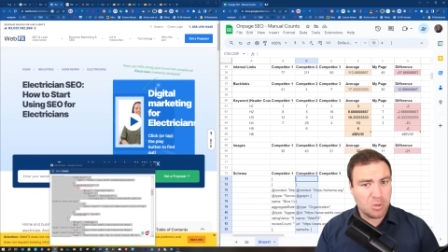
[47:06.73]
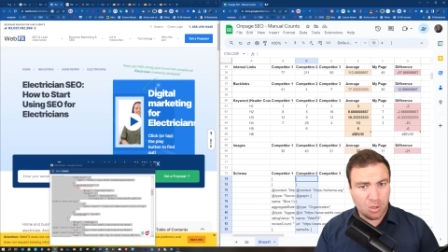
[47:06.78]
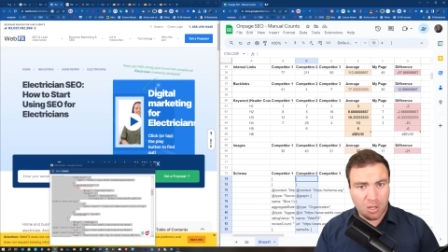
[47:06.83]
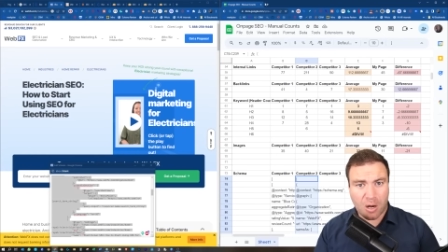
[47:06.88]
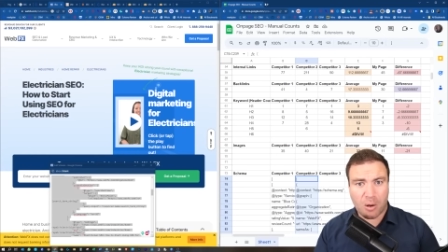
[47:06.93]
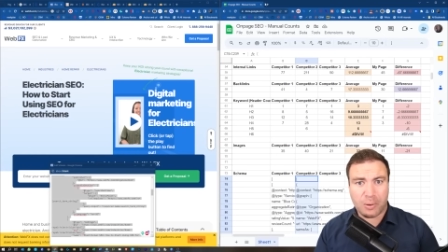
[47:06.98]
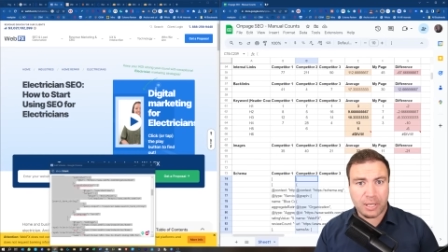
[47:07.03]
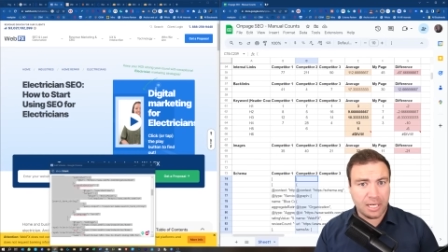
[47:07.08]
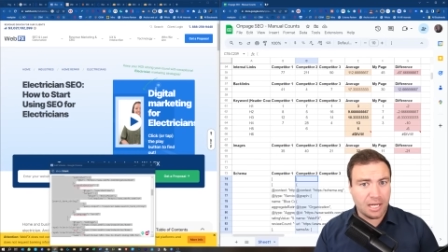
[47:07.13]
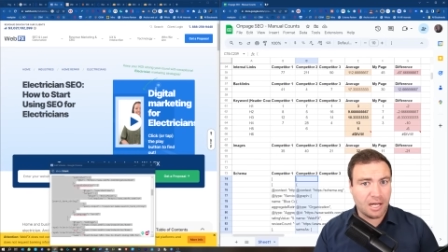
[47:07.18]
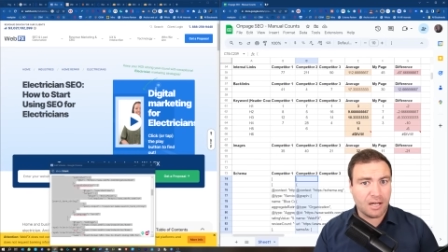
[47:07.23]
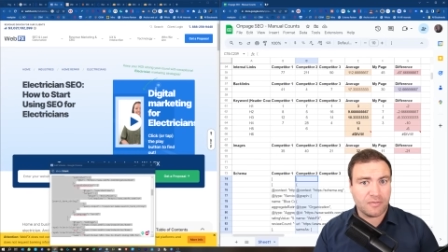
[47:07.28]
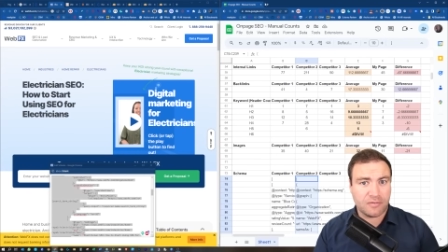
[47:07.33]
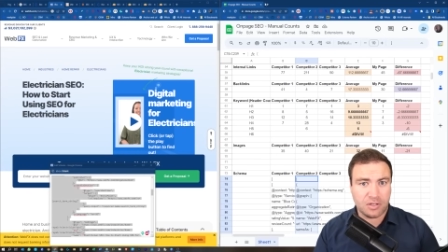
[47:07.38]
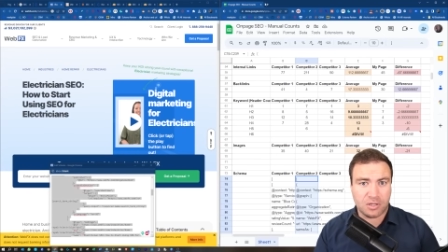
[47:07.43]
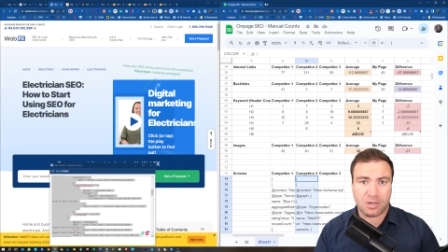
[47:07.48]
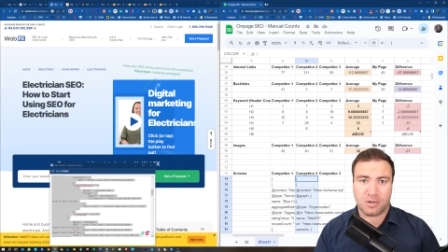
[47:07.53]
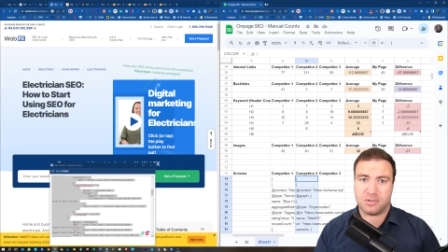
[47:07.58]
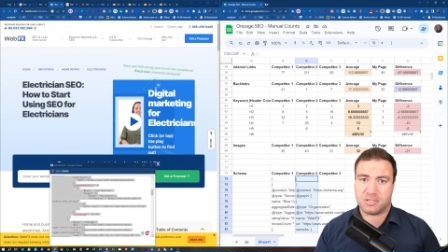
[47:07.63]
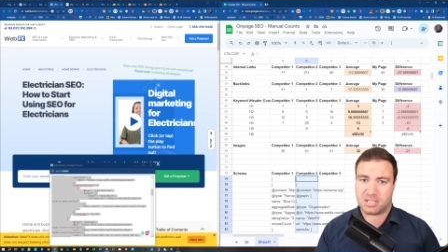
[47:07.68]
going after
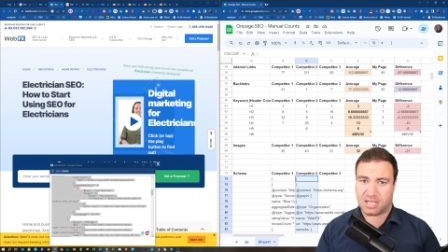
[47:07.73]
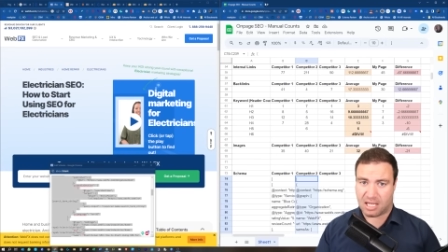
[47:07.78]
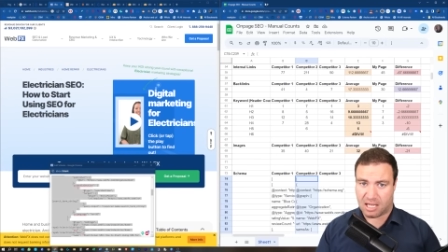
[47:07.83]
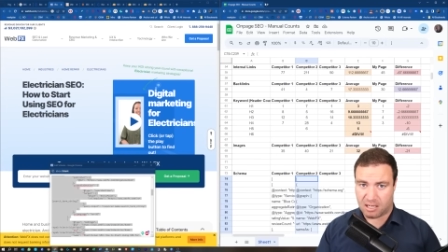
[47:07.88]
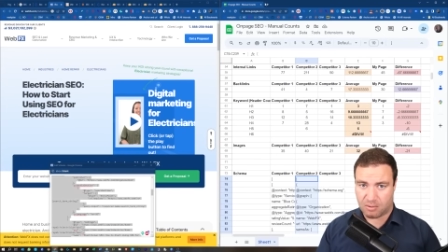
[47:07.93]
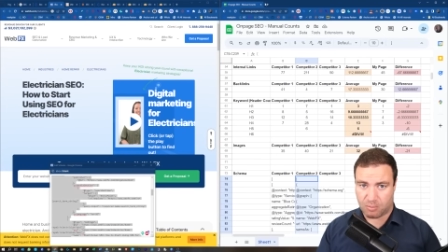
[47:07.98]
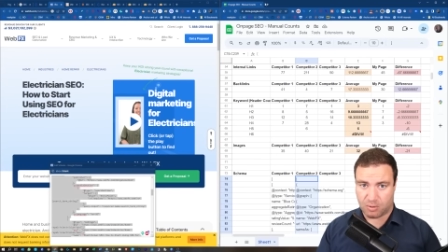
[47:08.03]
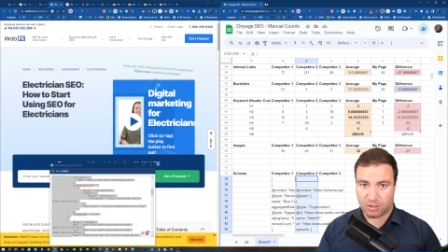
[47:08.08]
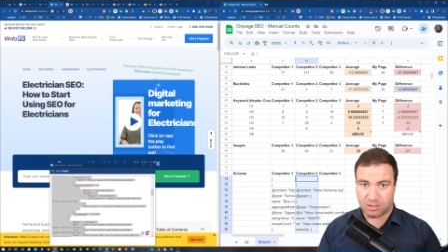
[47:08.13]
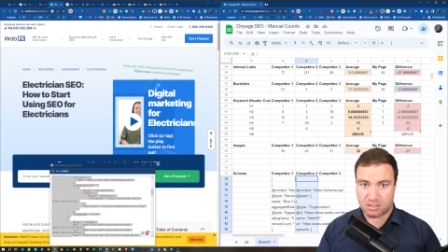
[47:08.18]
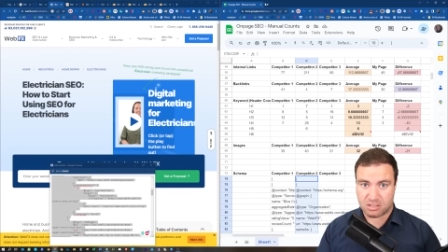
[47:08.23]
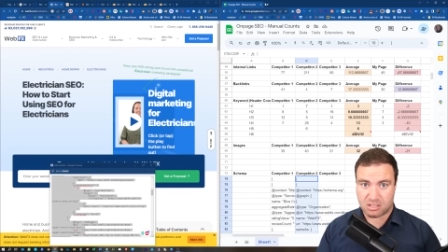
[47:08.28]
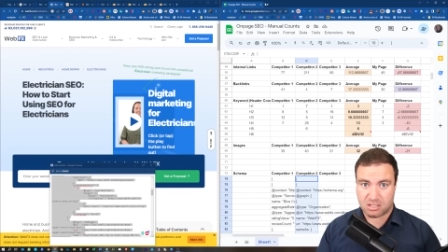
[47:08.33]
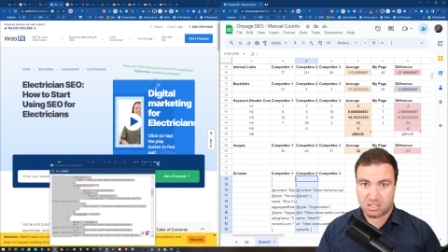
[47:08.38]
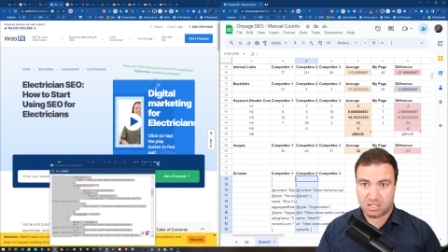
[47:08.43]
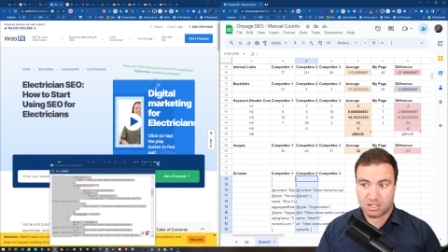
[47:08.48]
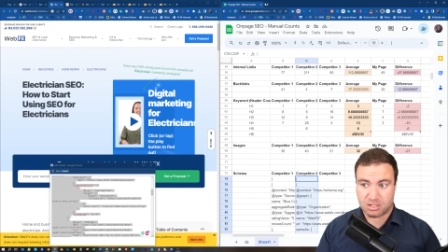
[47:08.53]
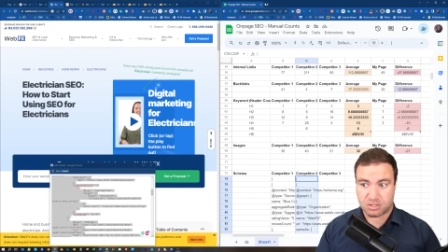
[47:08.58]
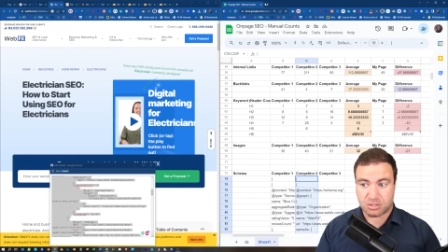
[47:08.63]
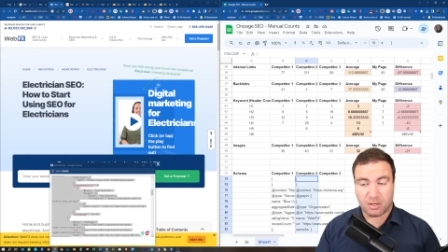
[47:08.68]
those keywords.
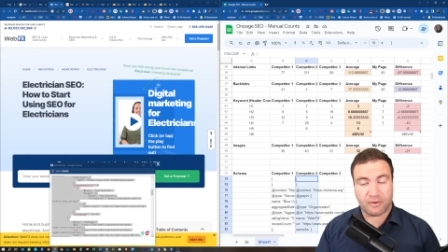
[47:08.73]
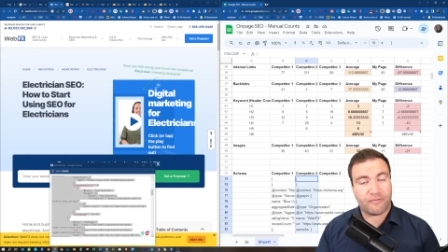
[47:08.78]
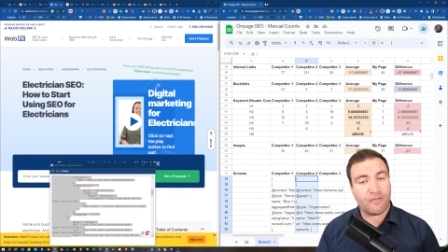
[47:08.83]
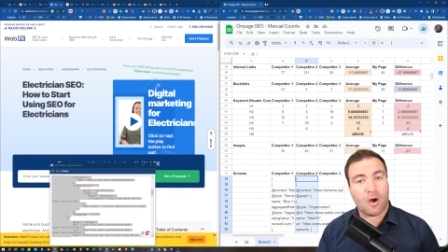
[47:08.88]
So if